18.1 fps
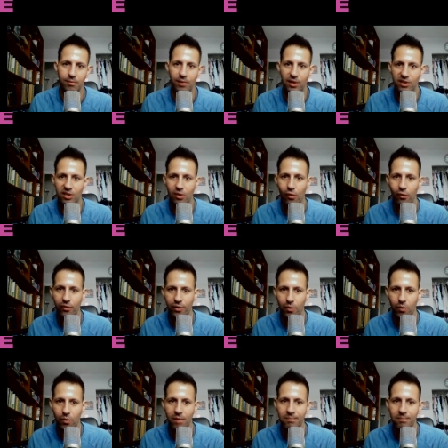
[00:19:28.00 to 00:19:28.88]
not the only
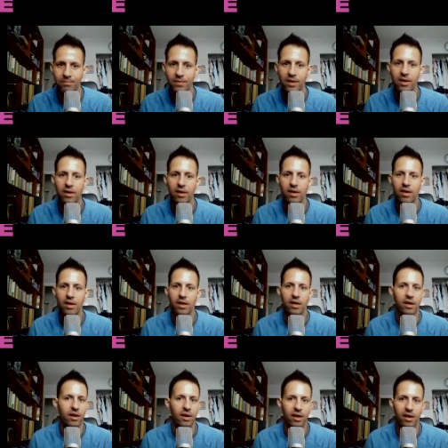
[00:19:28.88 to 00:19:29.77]
one.
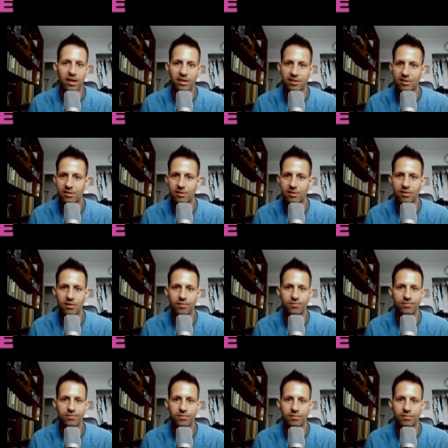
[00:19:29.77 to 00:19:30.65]
It's
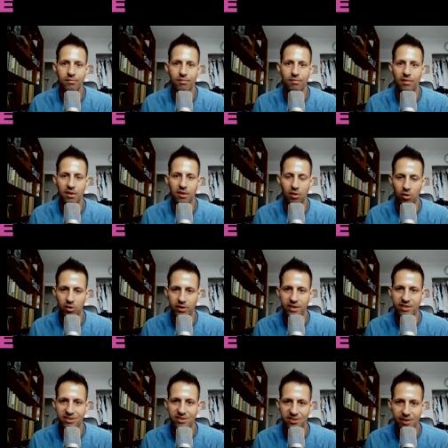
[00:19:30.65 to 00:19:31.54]

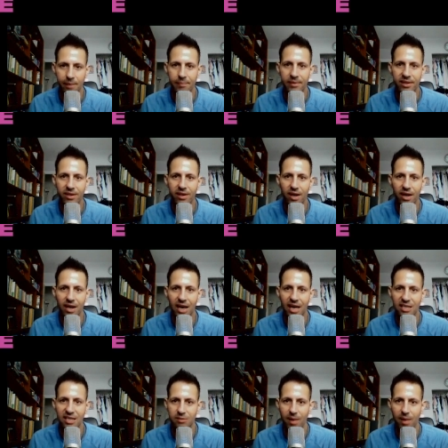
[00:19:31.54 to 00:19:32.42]
something
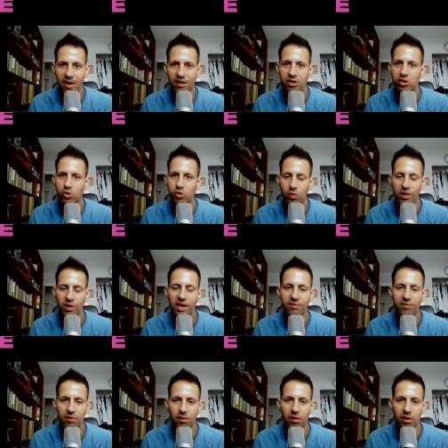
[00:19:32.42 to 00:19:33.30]
as bettors we
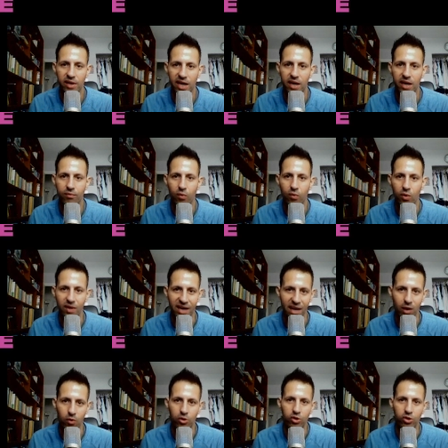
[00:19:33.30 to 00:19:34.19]
have to look out for
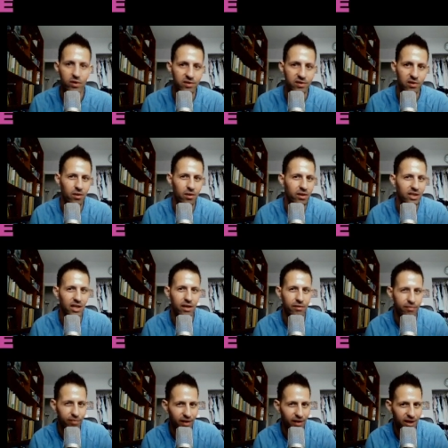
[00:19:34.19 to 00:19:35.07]
now. You have to look at a
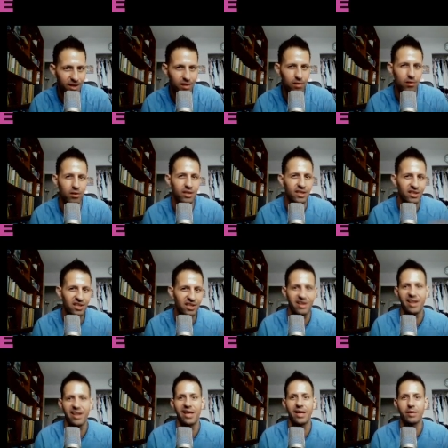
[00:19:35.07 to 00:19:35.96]
fight, look at the
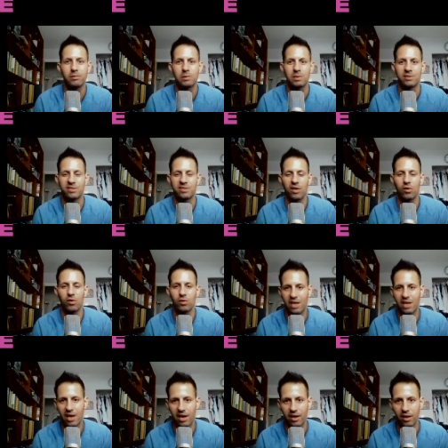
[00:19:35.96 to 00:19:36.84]
names, and say,
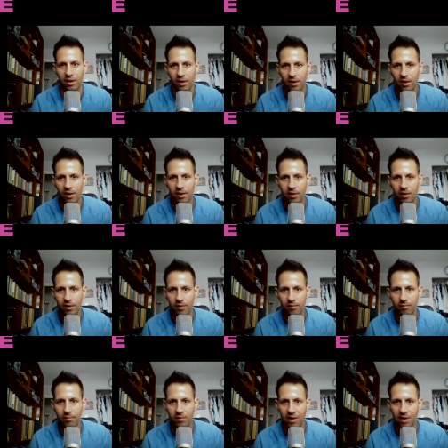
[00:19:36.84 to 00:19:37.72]
okay,
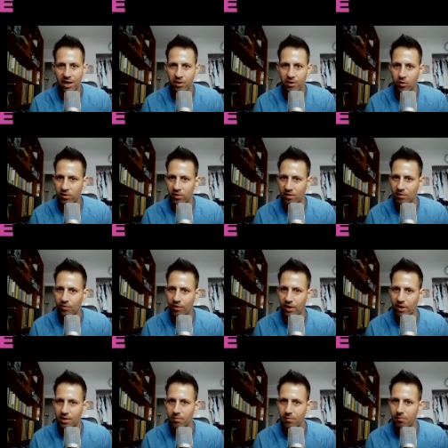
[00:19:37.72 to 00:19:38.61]
I know this
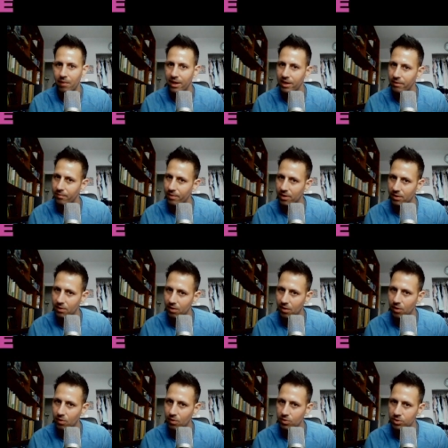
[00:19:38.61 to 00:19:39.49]
fight might be
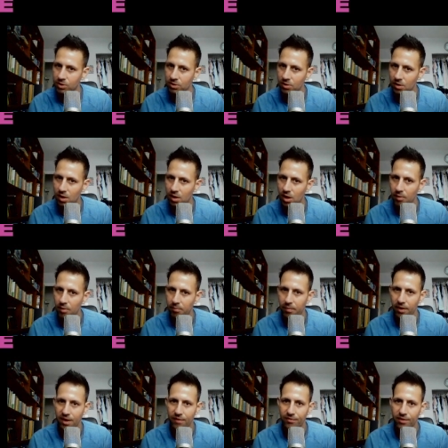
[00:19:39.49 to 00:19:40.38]
close,
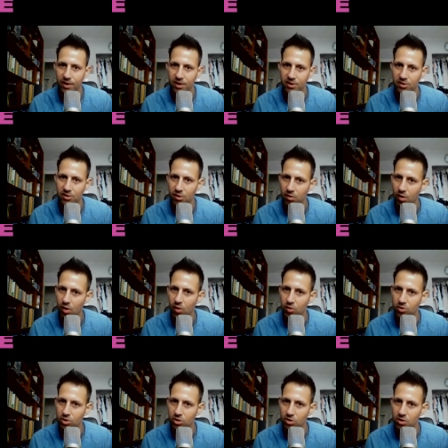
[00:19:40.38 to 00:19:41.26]
but if it is
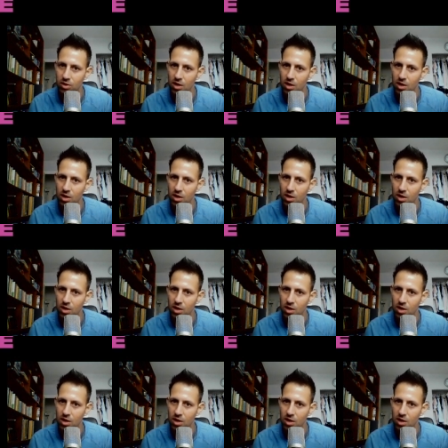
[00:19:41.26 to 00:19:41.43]
close,